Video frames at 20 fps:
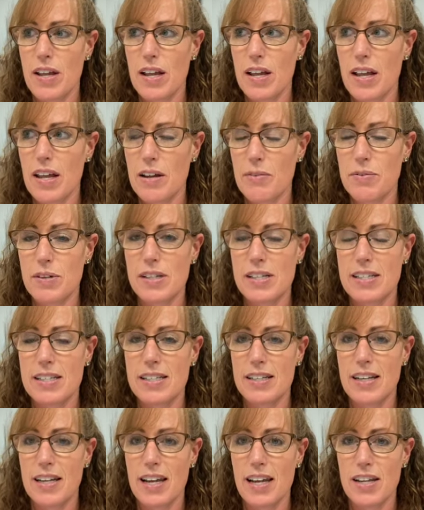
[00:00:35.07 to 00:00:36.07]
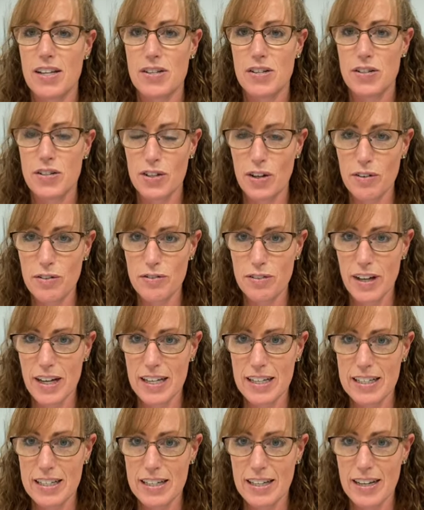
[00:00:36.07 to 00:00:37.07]
it was so
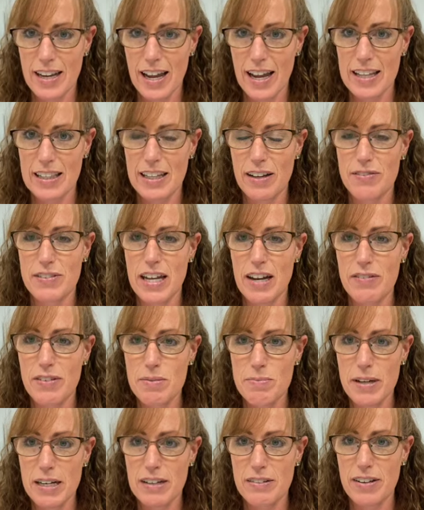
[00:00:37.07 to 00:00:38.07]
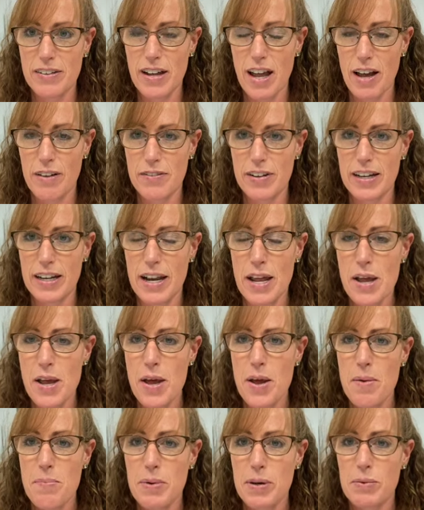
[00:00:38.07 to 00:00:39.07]
fun. I loved every minute of it.
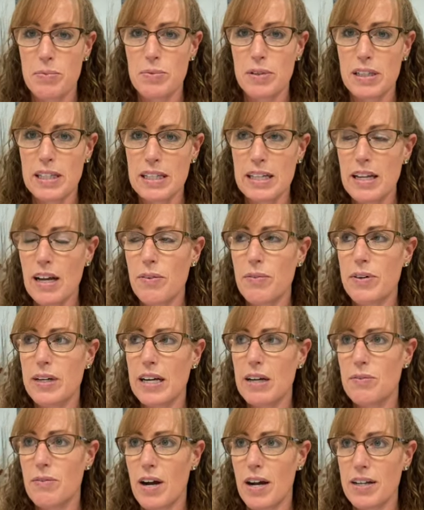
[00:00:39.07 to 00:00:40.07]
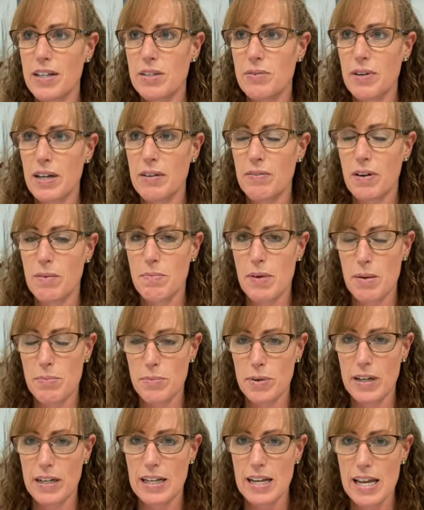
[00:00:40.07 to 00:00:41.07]
But really, what I walked away
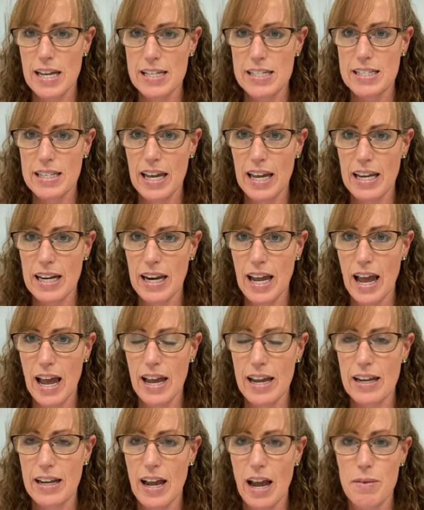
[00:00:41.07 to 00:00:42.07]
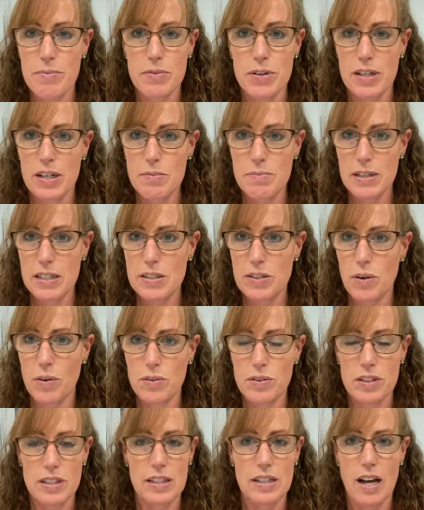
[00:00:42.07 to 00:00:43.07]
remembering is that I'm going to be
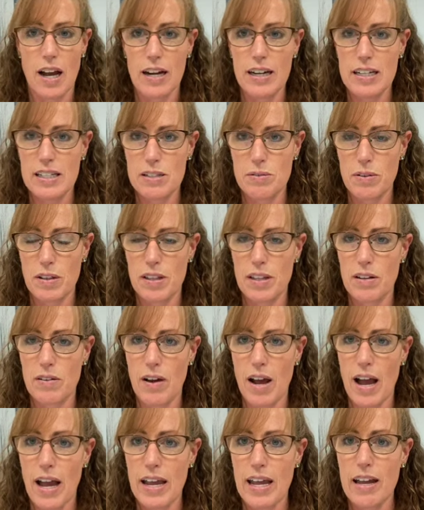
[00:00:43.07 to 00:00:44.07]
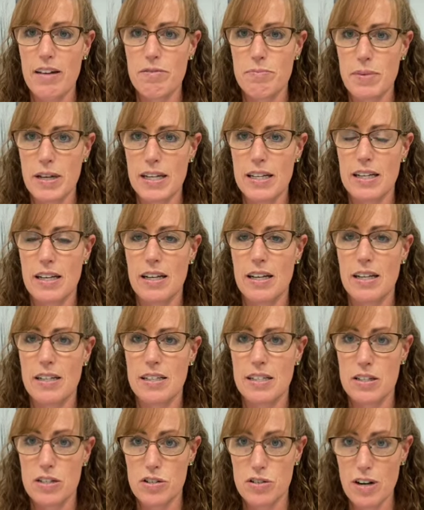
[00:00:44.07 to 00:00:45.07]
totally honest with you. I have been
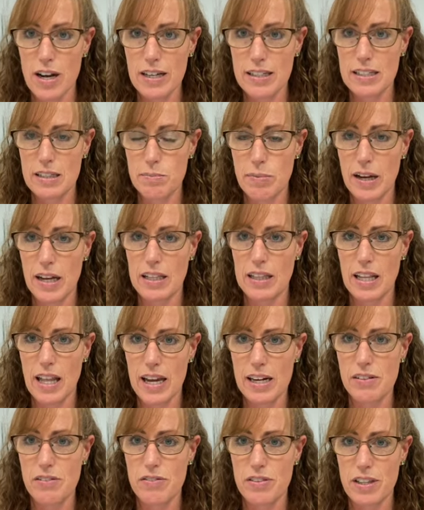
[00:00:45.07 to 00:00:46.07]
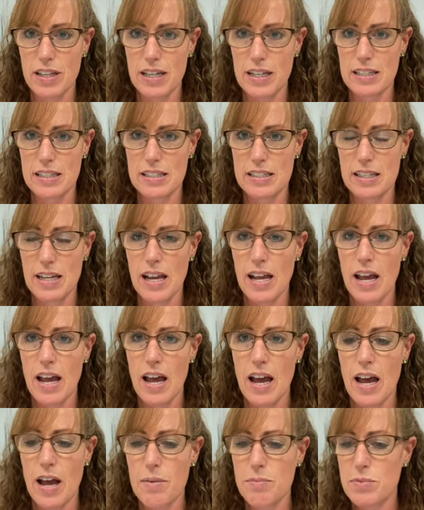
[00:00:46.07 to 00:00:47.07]
distracted by a lot of things
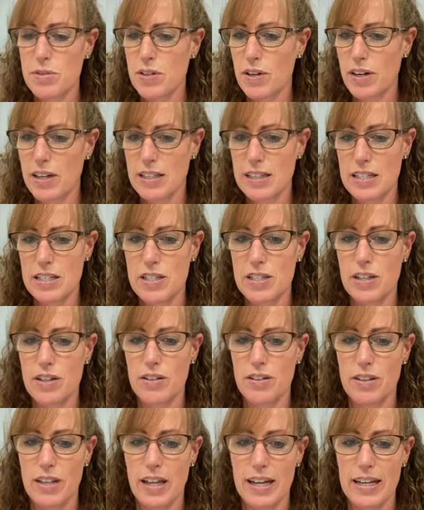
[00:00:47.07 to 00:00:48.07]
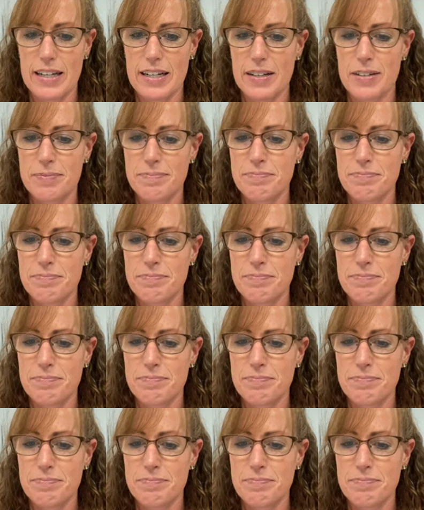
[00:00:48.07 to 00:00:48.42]
starting this year, like